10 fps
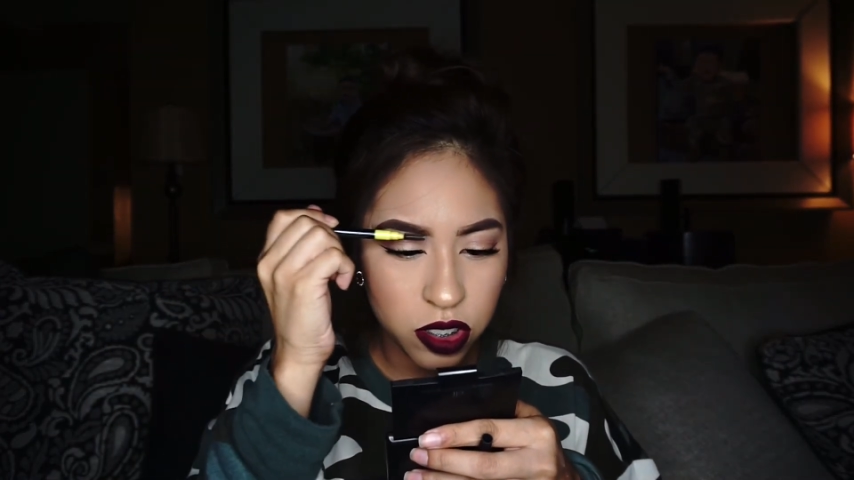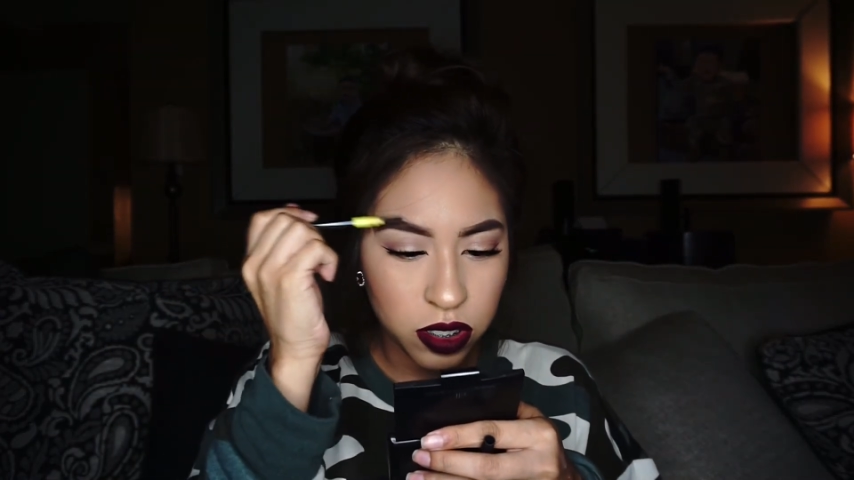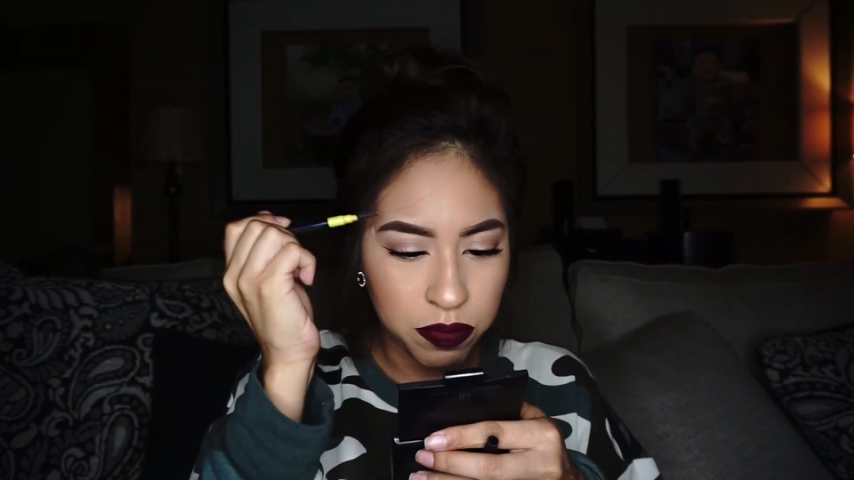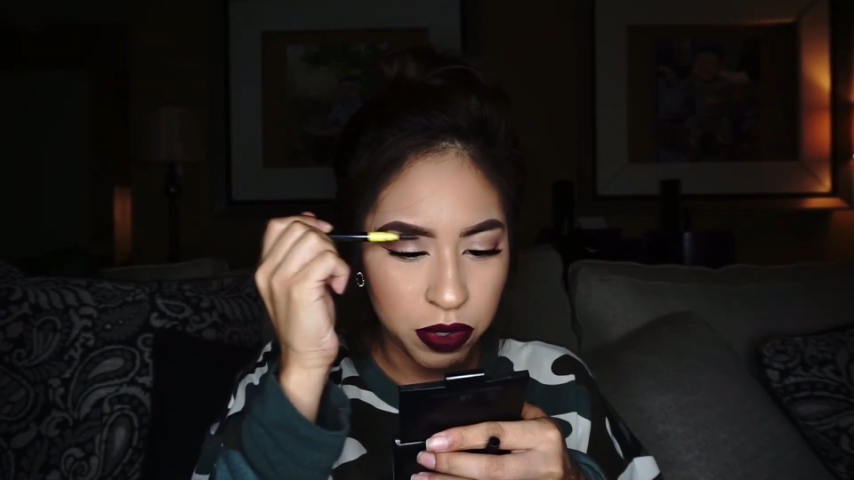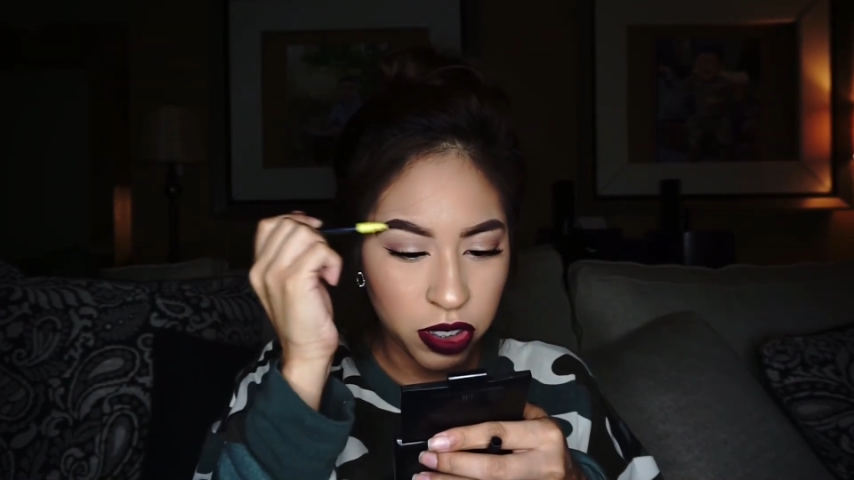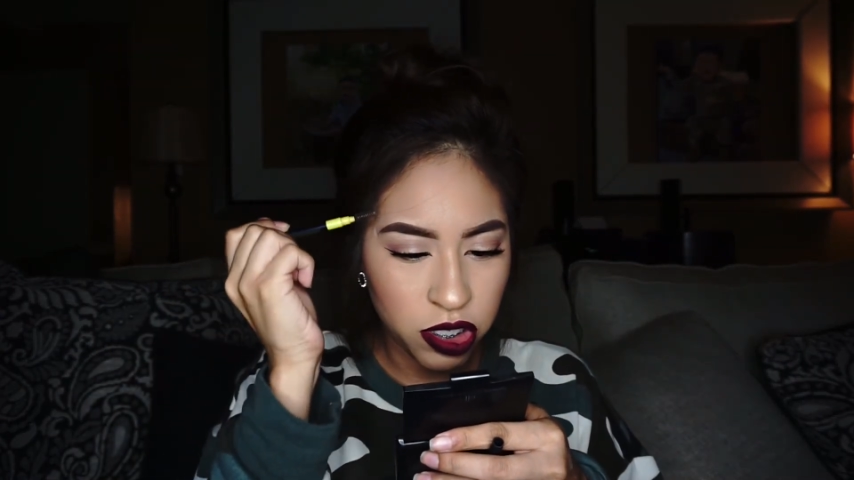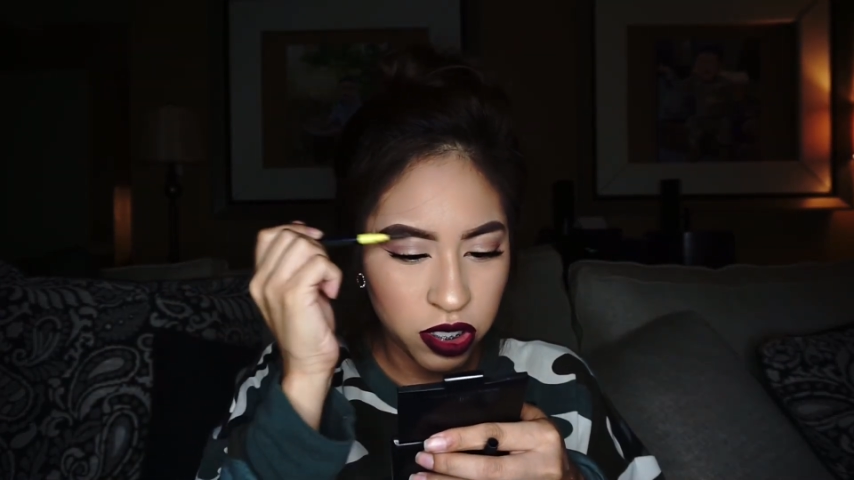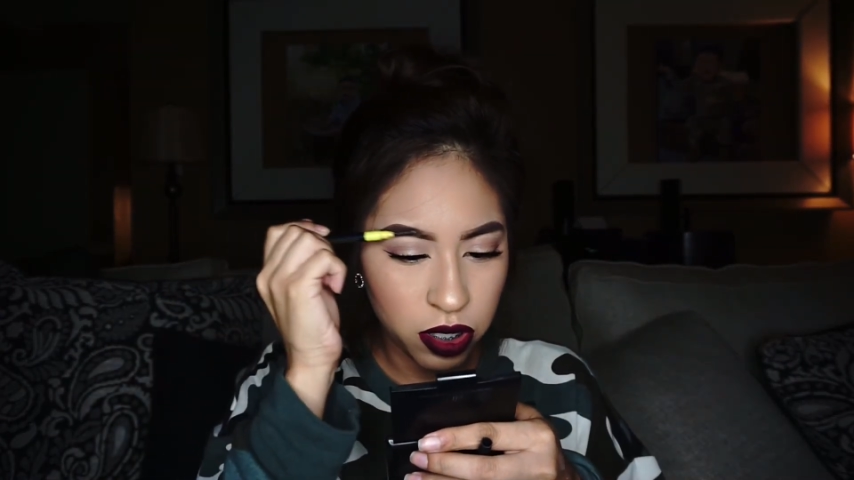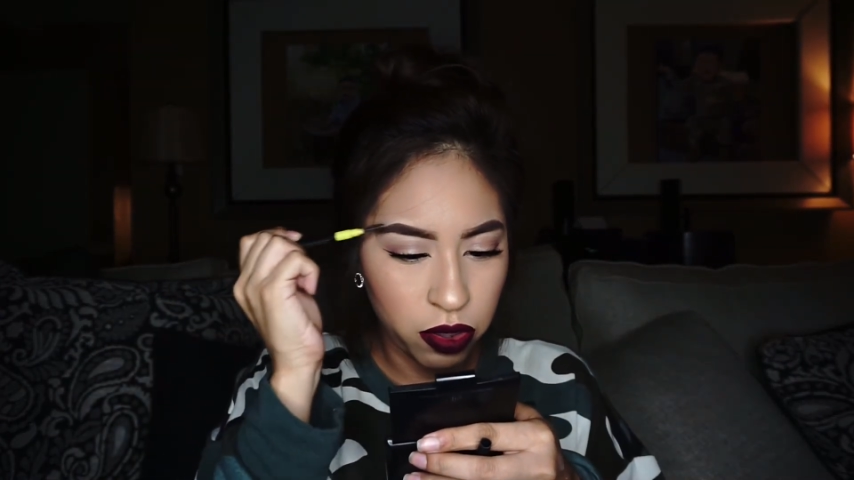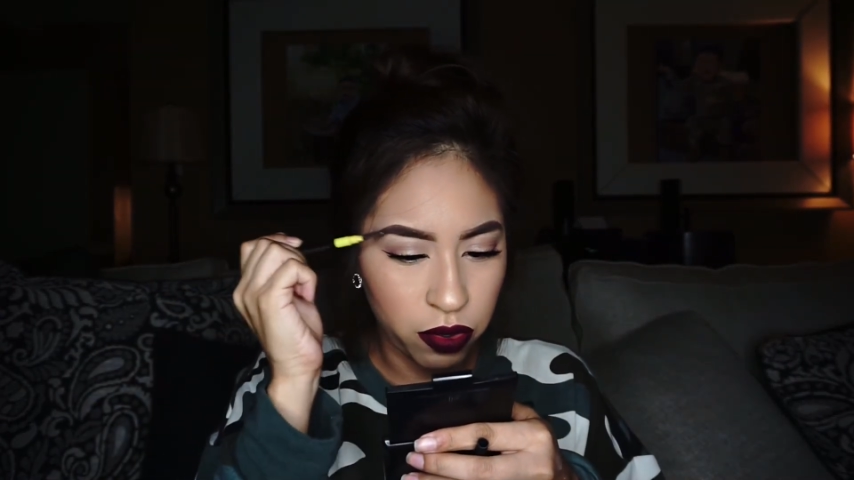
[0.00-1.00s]
just
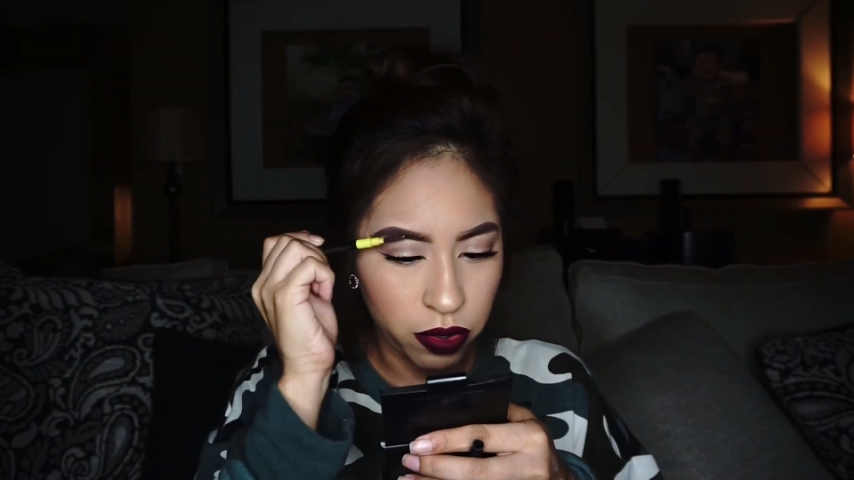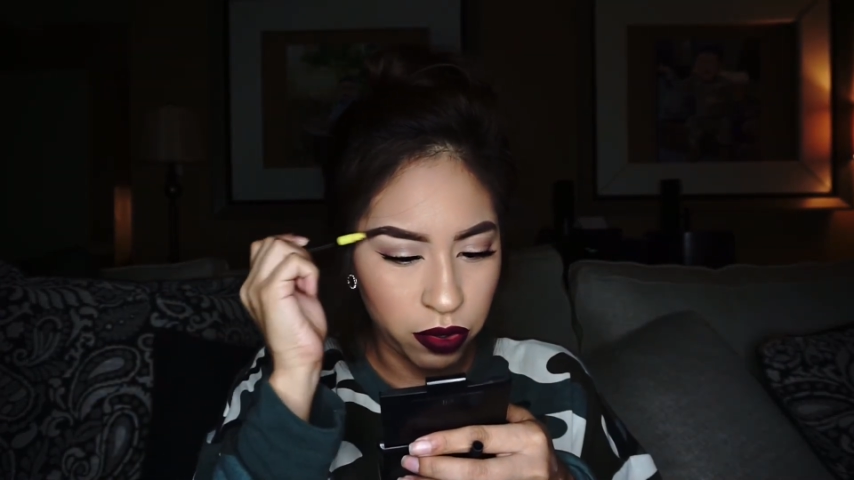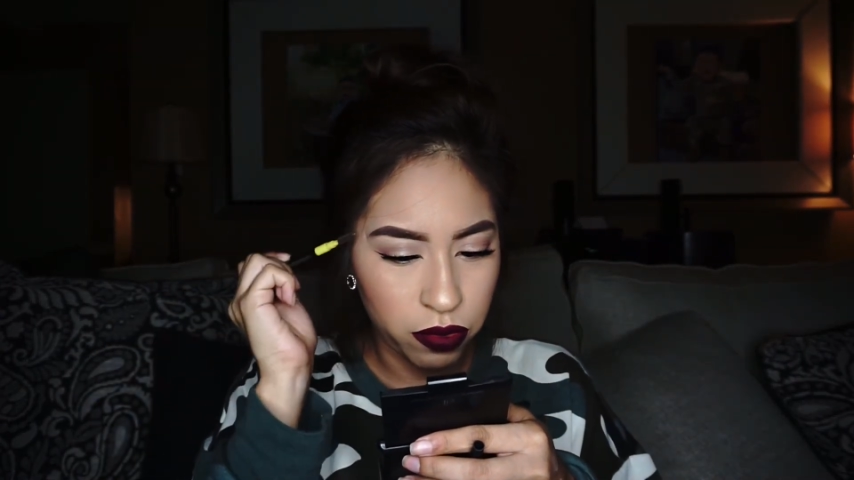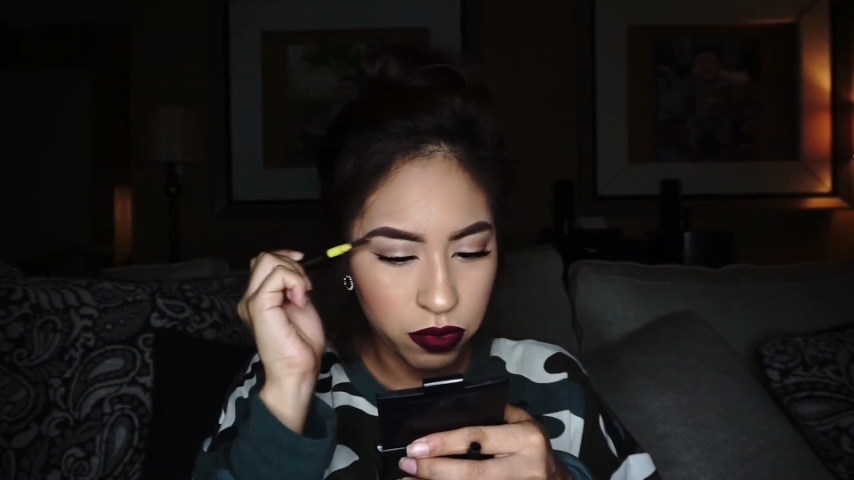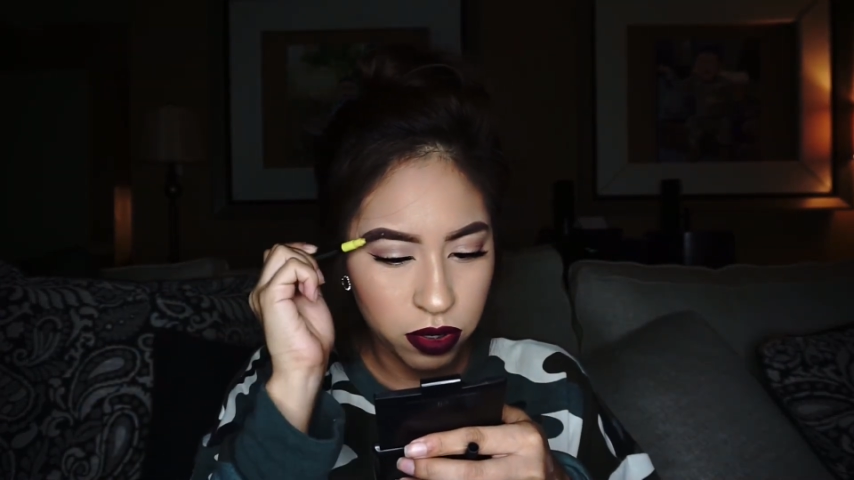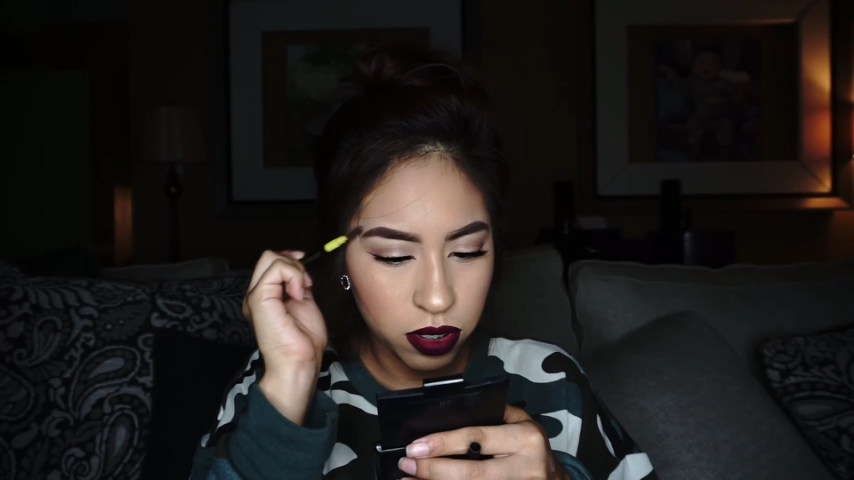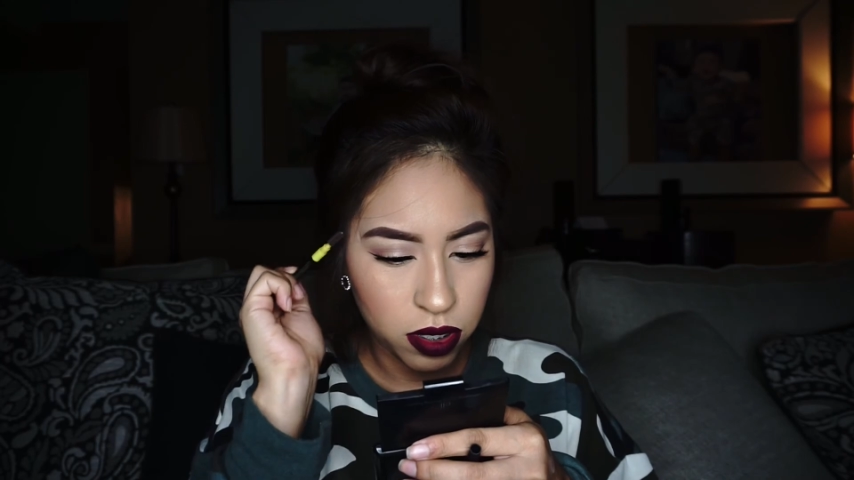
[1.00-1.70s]
brushed it through